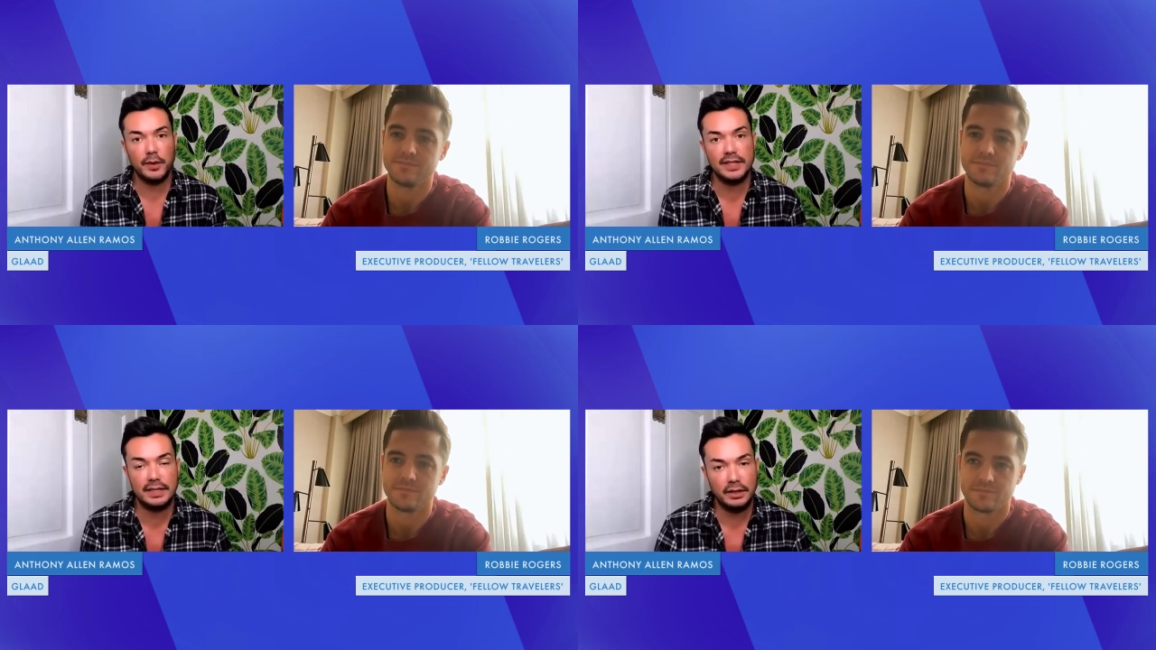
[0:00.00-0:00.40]
Speaker 1: that we
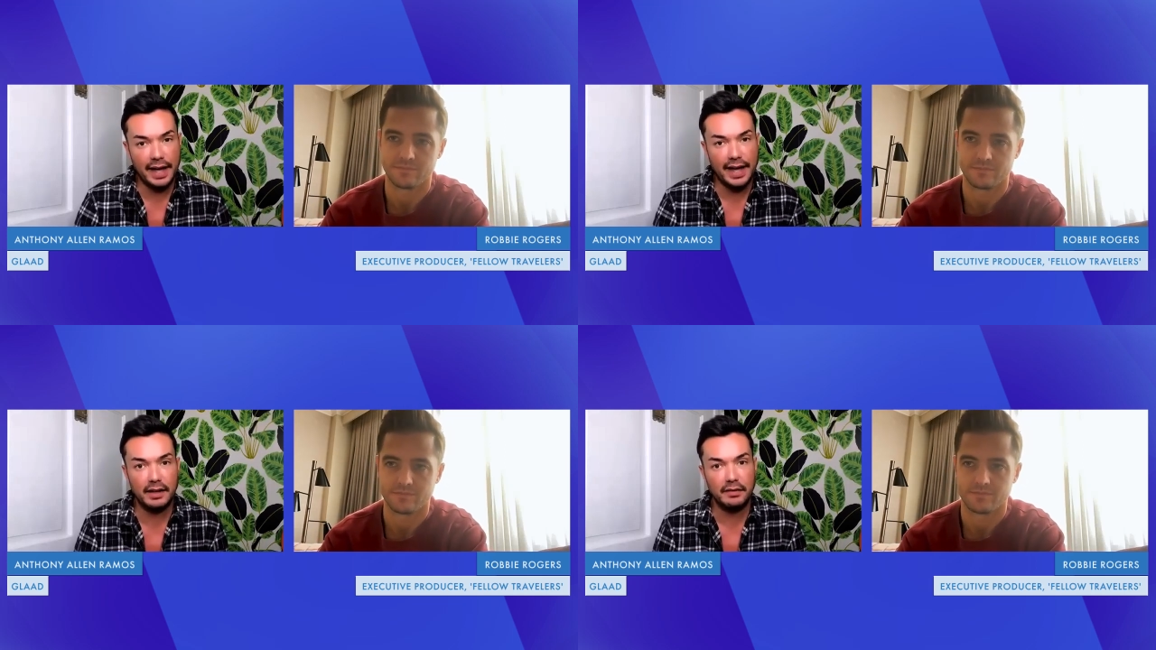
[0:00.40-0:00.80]
still
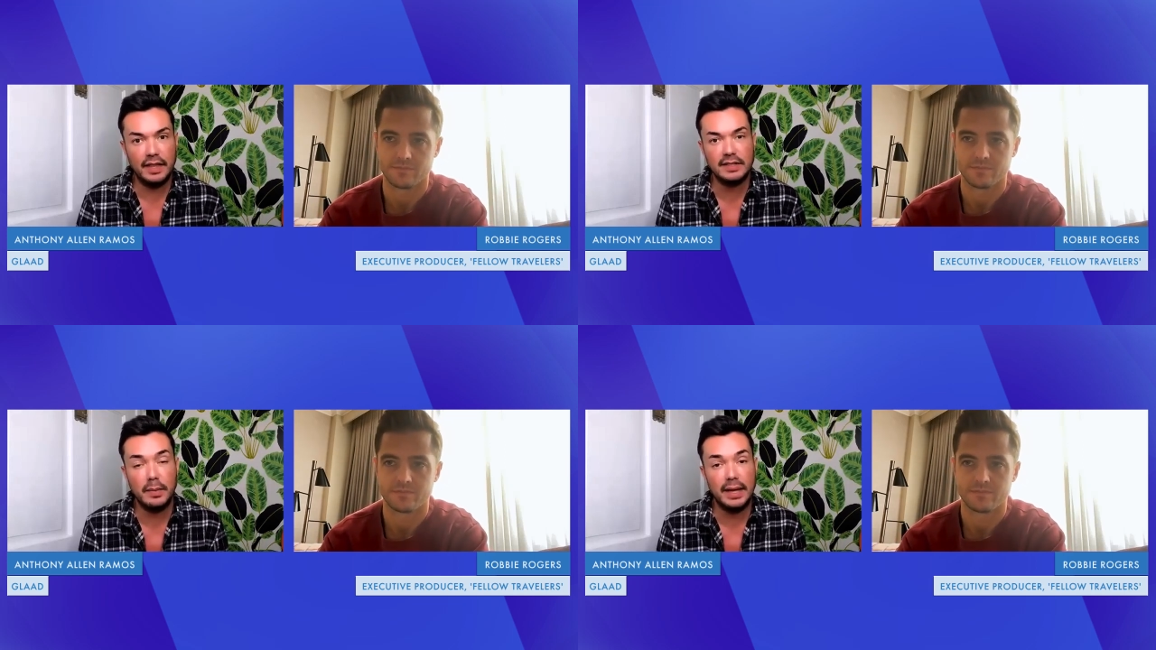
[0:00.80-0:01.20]
have
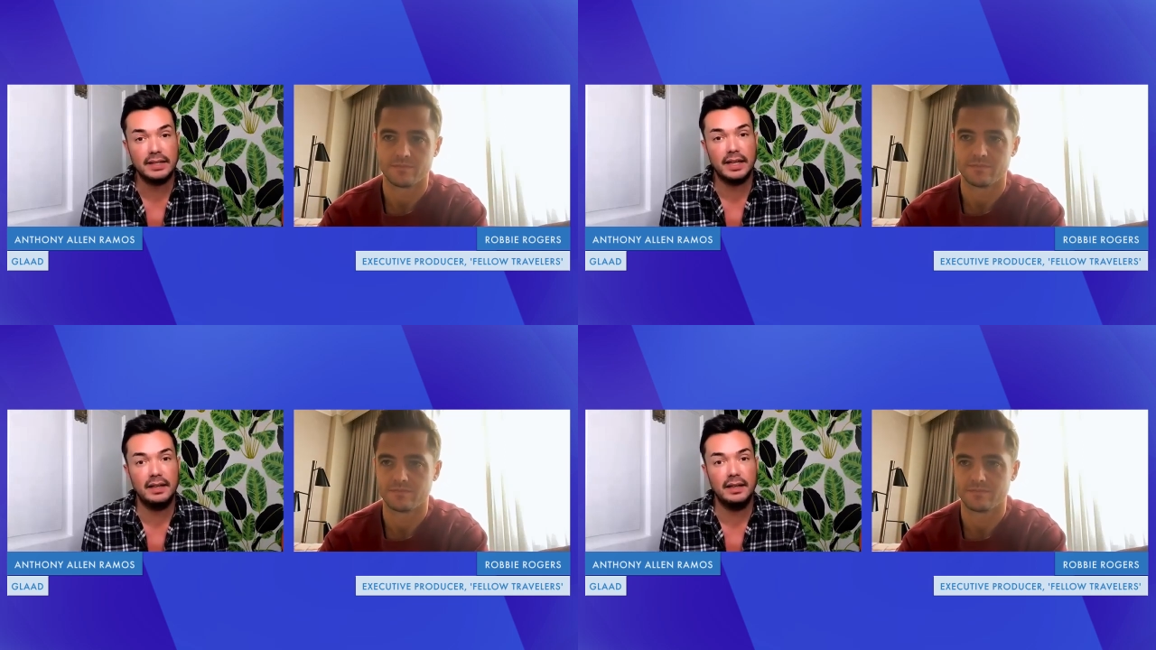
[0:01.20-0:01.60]
these
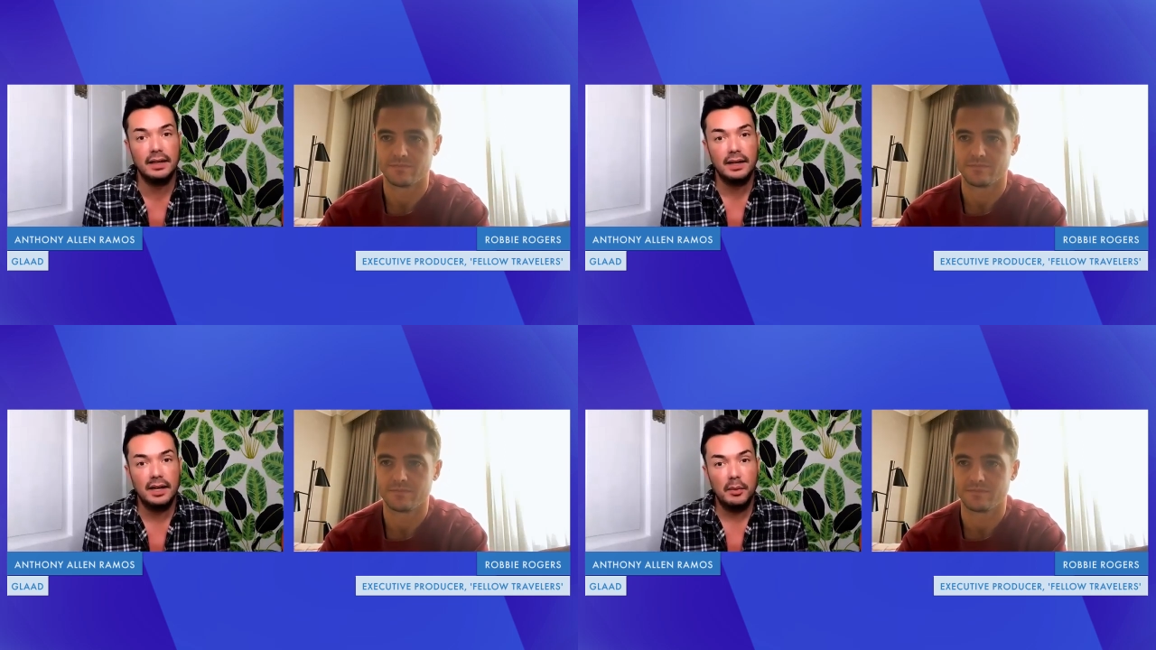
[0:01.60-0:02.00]
amazing
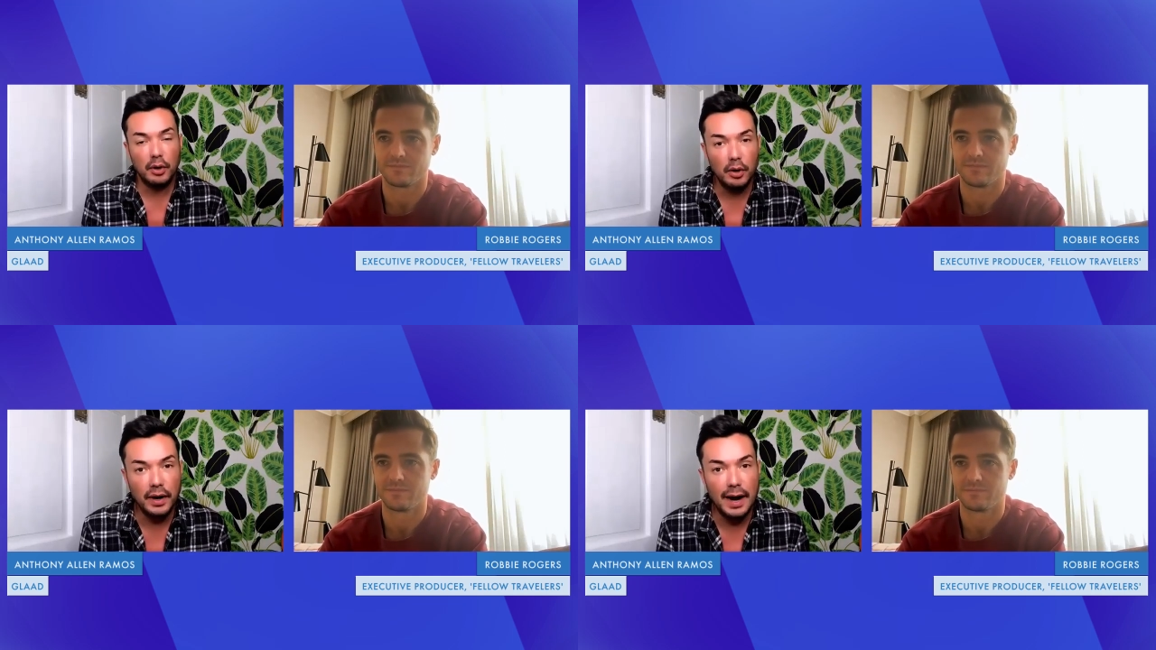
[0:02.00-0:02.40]

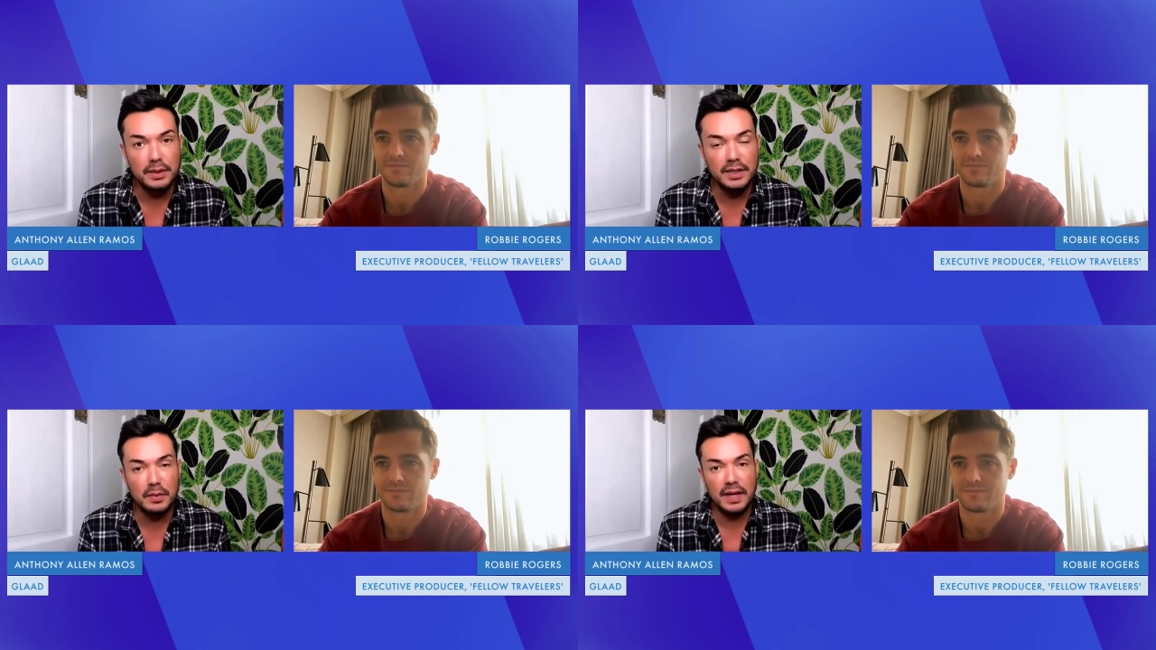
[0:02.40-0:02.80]
program,
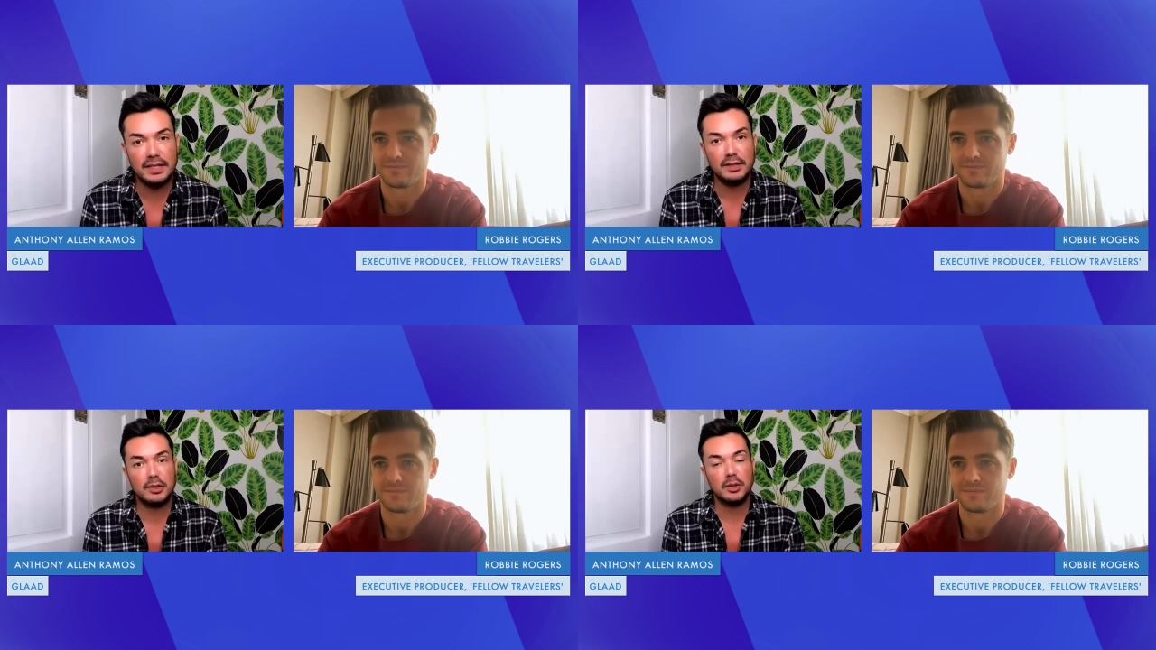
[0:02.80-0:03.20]
these amazing
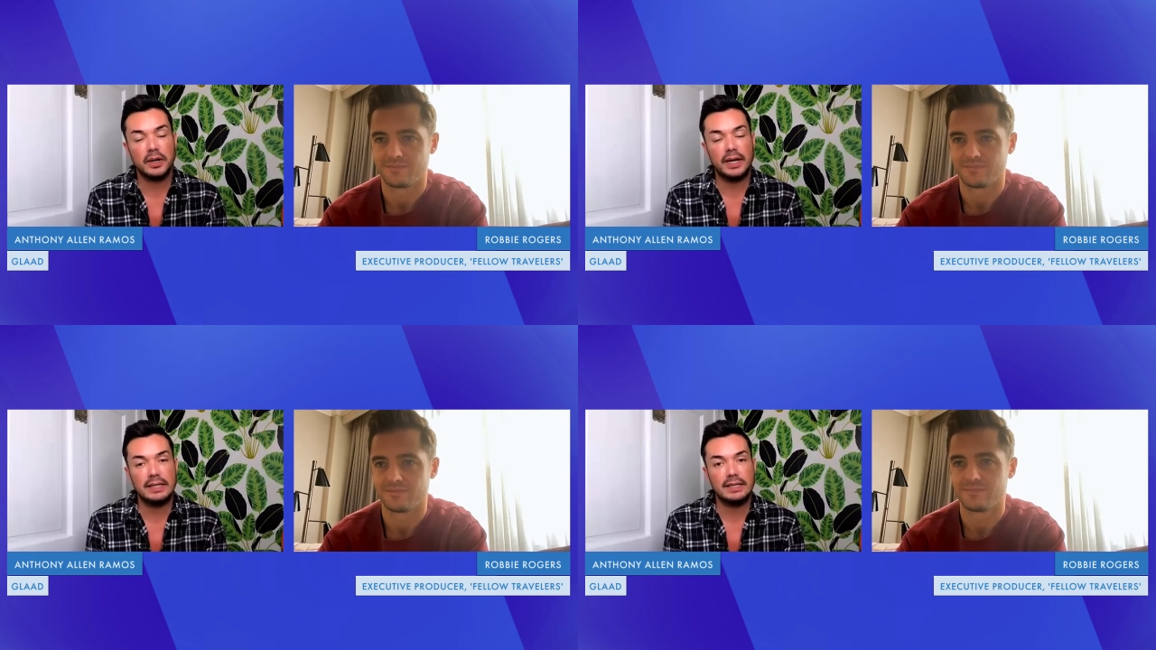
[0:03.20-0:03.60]
stories.